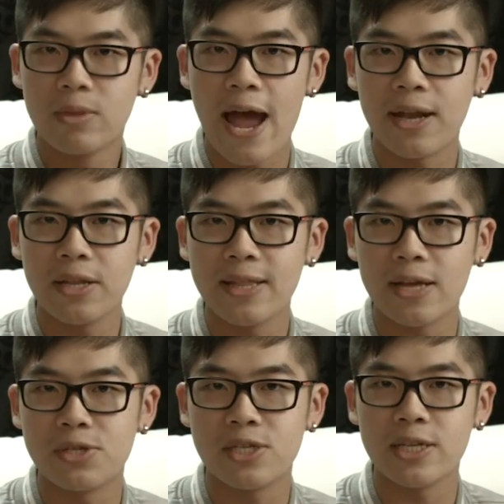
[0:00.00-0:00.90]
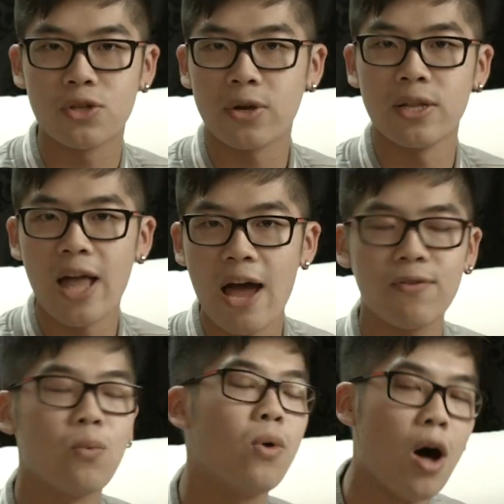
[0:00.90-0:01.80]
handling that you see during the live
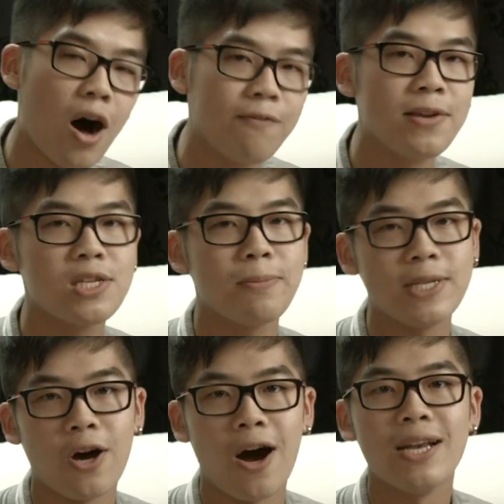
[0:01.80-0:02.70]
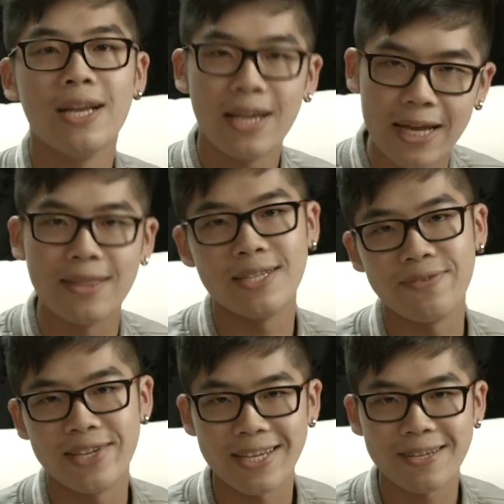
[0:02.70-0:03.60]
will obviously be taught in the
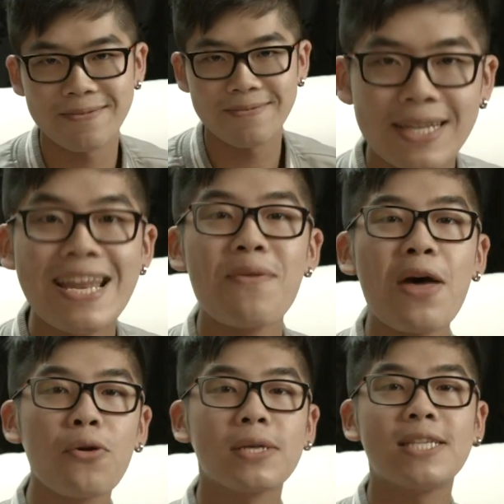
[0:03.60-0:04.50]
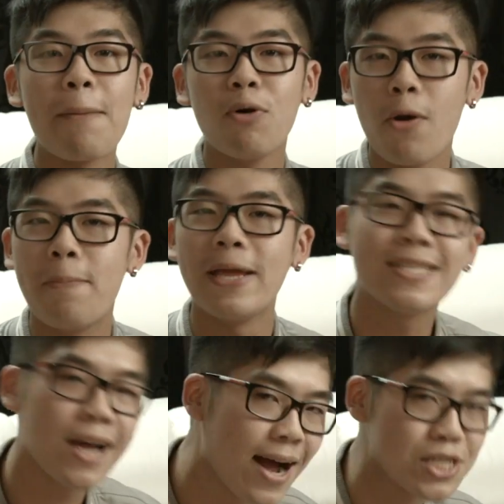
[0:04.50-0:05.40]
DVD. Now, another example would be
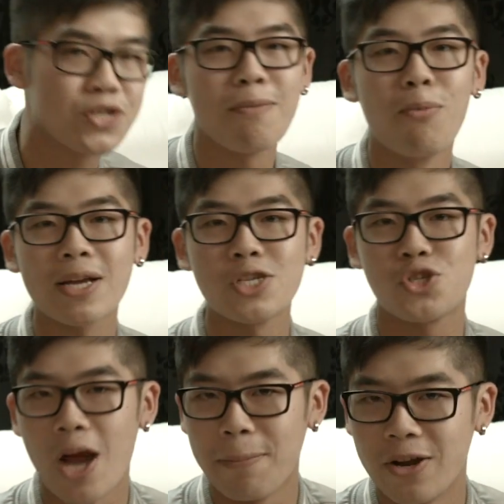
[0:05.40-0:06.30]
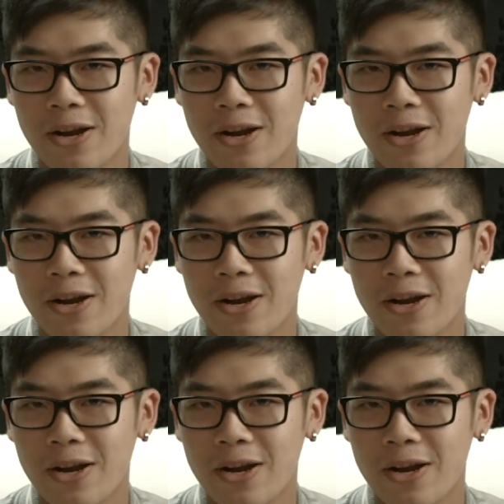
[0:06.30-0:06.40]
Touch from Morgan Strabler.